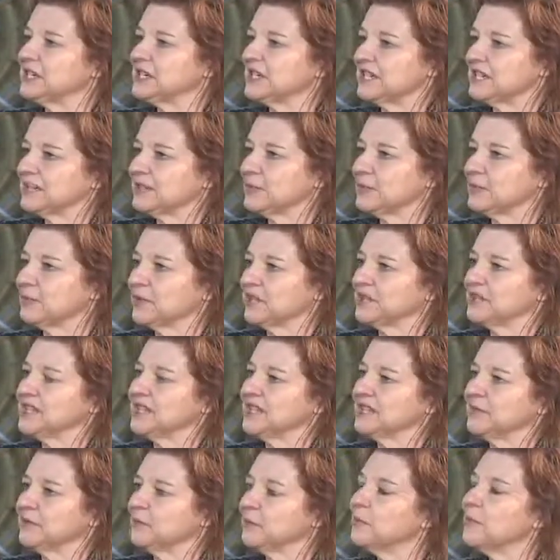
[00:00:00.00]
Which is a
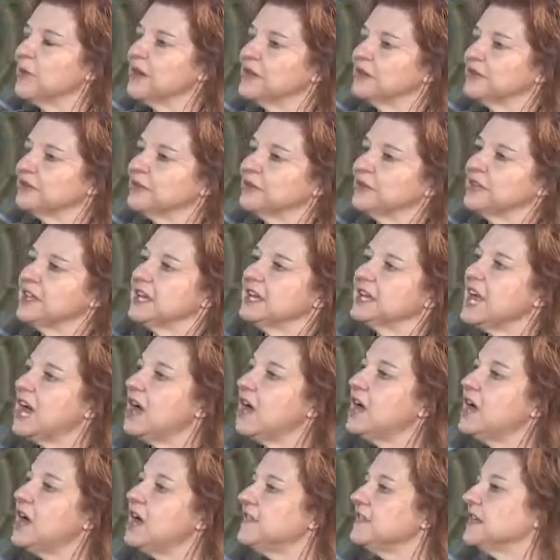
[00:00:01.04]
really wonderful thing. Now,
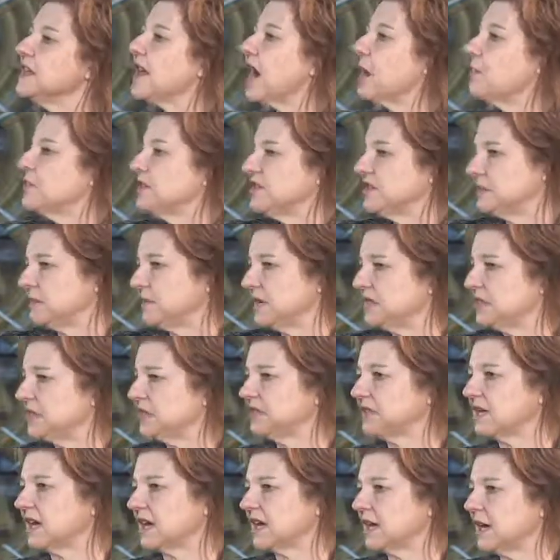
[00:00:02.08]
we should
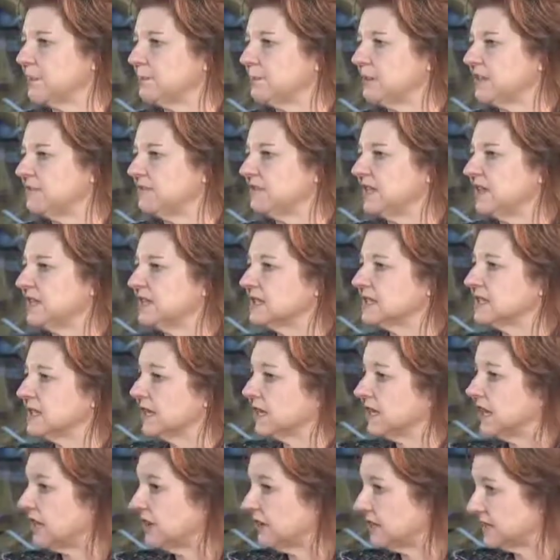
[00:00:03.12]
mention a couple of things. The
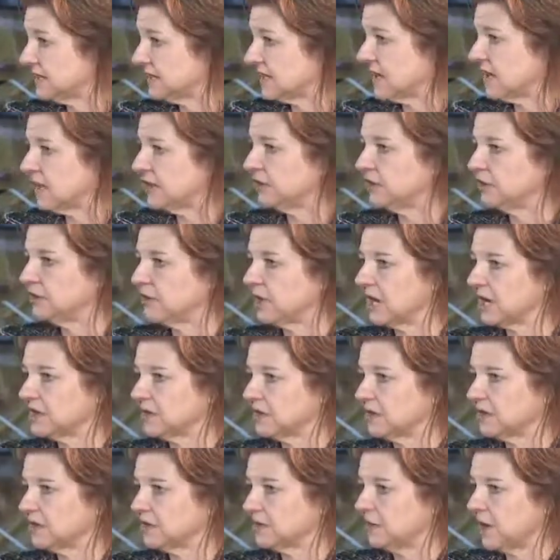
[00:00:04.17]
carousel, you guys
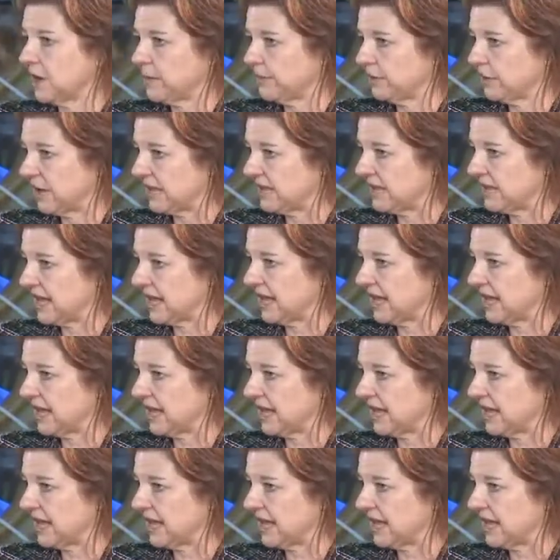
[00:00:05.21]
also operate